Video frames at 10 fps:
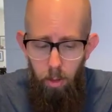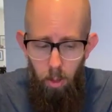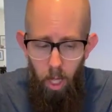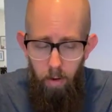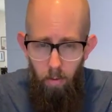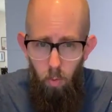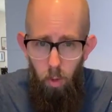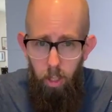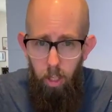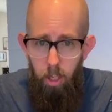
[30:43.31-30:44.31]
There's a lot of
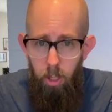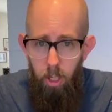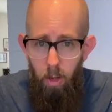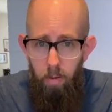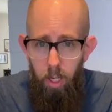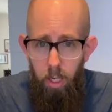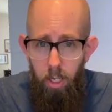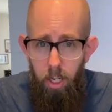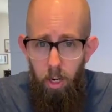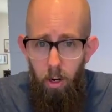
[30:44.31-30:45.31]
really good stuff
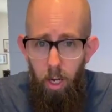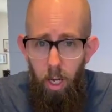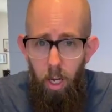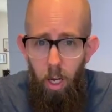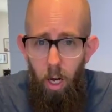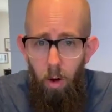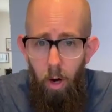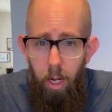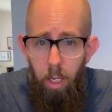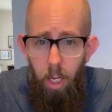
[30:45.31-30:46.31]
in here.
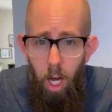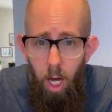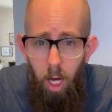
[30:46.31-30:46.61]
All right.